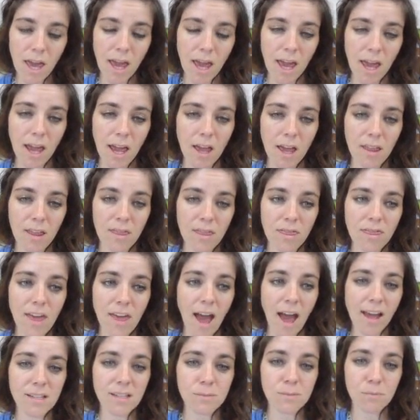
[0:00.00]
and
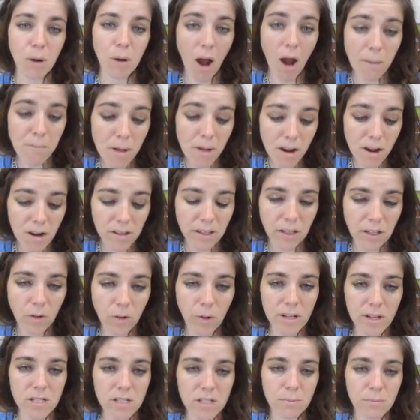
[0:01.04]
that's primarily
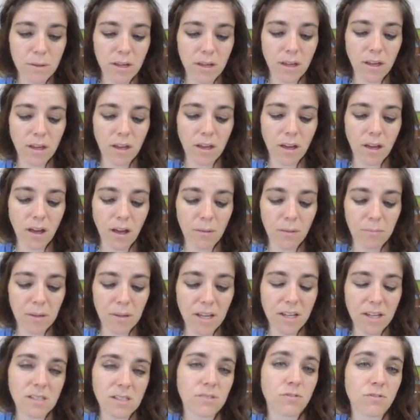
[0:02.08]
going to be uh,
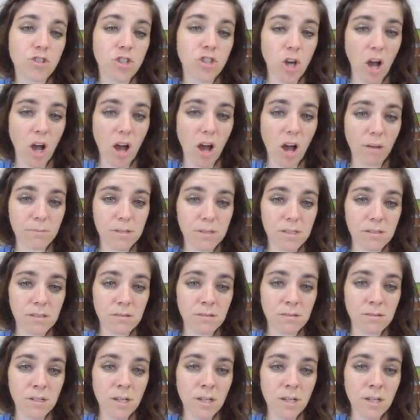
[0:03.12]
because of jobs,